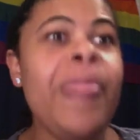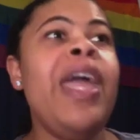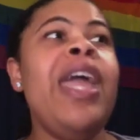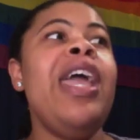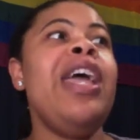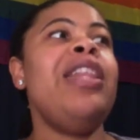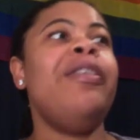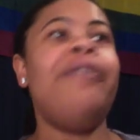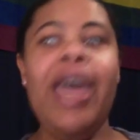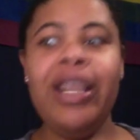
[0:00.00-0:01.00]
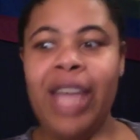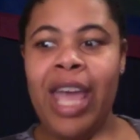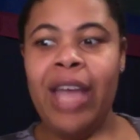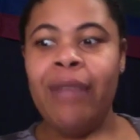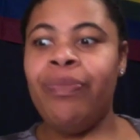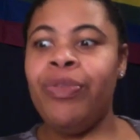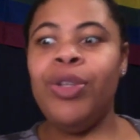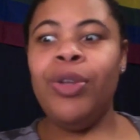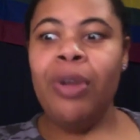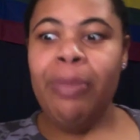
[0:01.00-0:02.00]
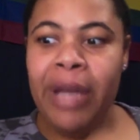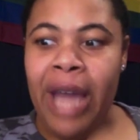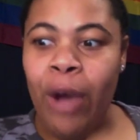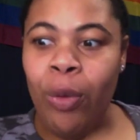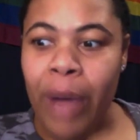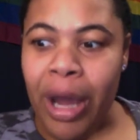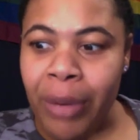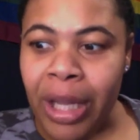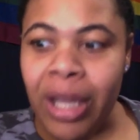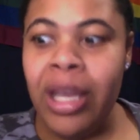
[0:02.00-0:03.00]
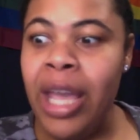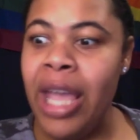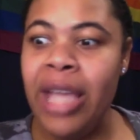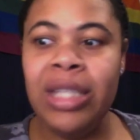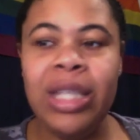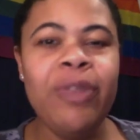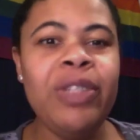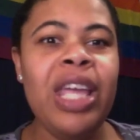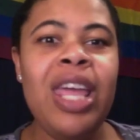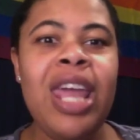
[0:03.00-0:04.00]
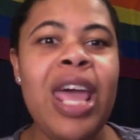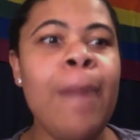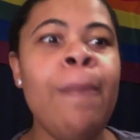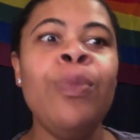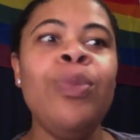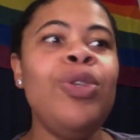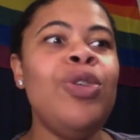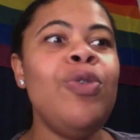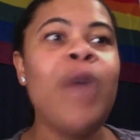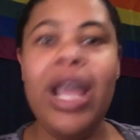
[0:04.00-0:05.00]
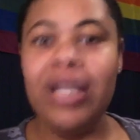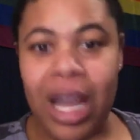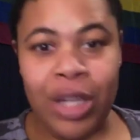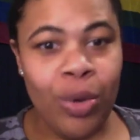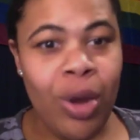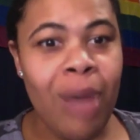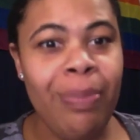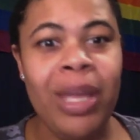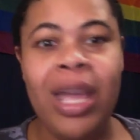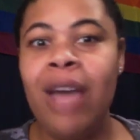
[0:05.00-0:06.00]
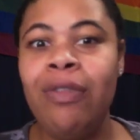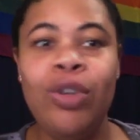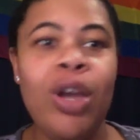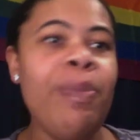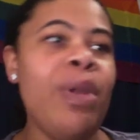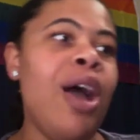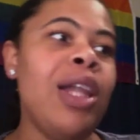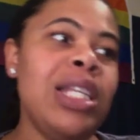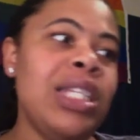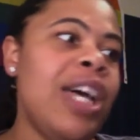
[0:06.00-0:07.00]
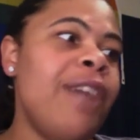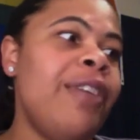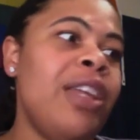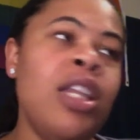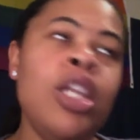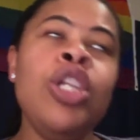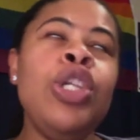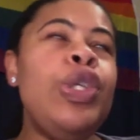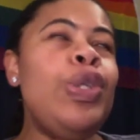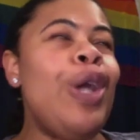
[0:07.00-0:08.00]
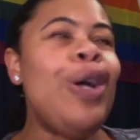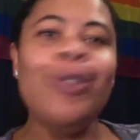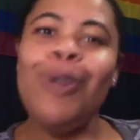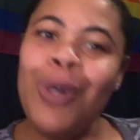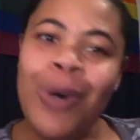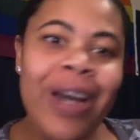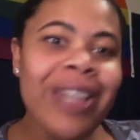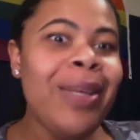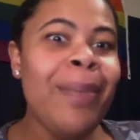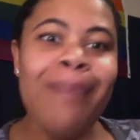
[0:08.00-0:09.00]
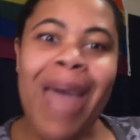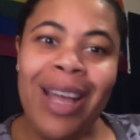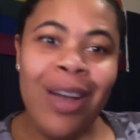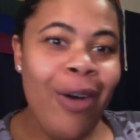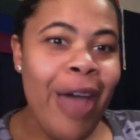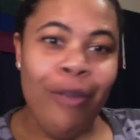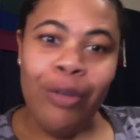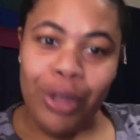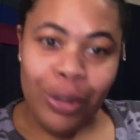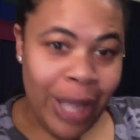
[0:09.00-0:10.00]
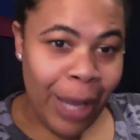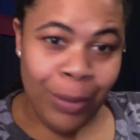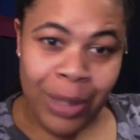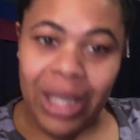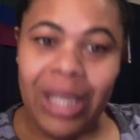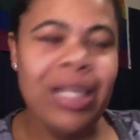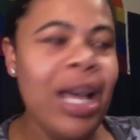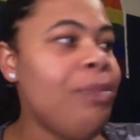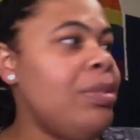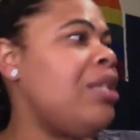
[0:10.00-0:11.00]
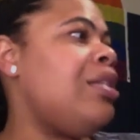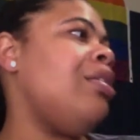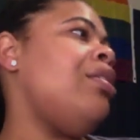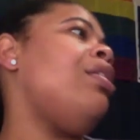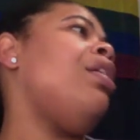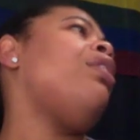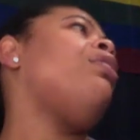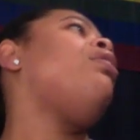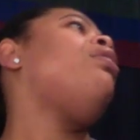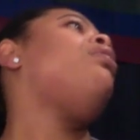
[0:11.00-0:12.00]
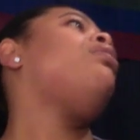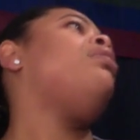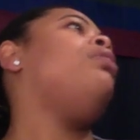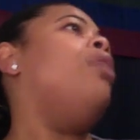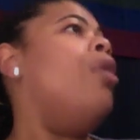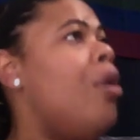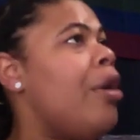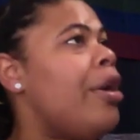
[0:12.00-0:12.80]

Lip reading: And the fact that you didn't put out rhetoric and stuff saying that you anti-Trump and F-Trump and all this stuff. And, you know, so of course, MAGA gonna have a field day with this. I'm just sitting here like, oh, Lord.